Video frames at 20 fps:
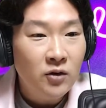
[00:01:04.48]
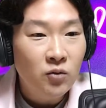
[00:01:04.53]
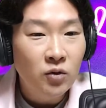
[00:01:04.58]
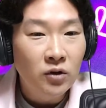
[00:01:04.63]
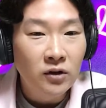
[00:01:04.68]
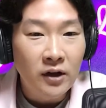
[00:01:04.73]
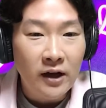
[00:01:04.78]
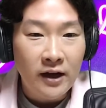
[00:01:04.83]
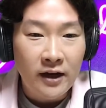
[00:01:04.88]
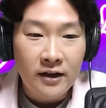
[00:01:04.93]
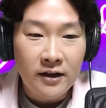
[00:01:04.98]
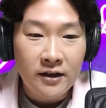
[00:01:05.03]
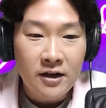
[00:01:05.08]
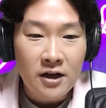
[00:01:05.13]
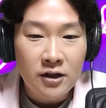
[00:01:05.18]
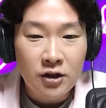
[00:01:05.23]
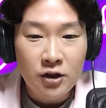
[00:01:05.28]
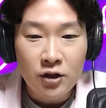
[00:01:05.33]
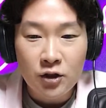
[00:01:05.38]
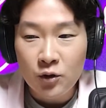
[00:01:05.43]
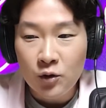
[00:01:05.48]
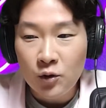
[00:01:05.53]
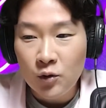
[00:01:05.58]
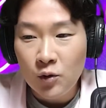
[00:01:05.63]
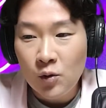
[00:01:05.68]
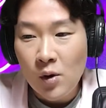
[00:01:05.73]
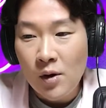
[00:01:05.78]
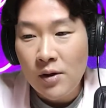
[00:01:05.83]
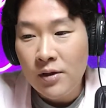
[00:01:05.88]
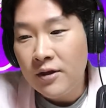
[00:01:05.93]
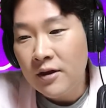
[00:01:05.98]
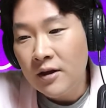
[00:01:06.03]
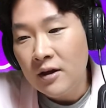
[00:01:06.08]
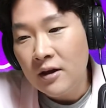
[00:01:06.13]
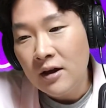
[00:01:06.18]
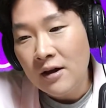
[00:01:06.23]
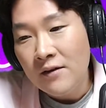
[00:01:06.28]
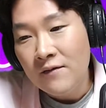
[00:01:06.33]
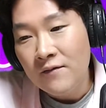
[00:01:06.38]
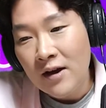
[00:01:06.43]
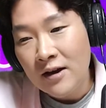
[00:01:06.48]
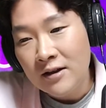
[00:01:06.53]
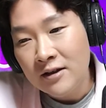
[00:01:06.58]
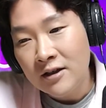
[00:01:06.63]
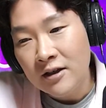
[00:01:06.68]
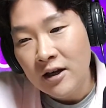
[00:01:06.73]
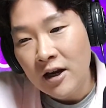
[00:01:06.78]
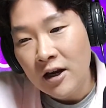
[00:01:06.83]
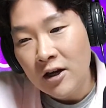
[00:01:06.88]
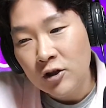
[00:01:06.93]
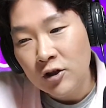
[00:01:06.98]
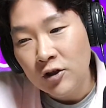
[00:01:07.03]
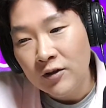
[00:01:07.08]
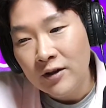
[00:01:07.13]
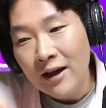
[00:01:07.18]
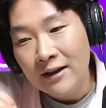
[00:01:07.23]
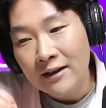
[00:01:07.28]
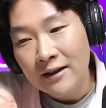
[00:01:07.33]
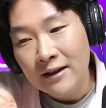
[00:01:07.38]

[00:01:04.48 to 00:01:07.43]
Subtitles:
related to the investigation that